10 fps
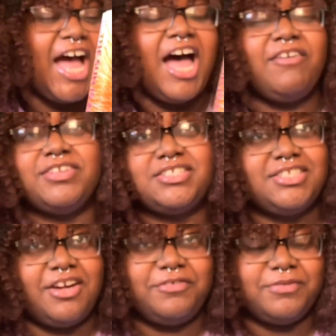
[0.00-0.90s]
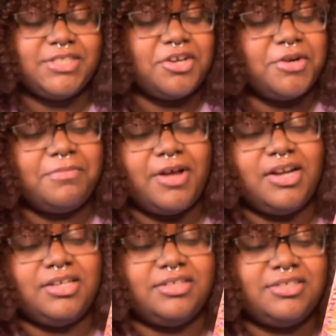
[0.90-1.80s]
Obviously everyone's heard
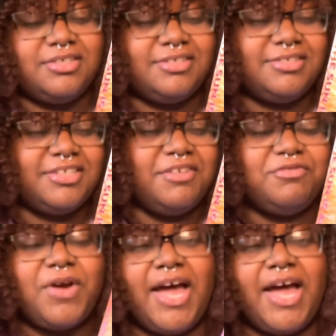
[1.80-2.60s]
about it. If you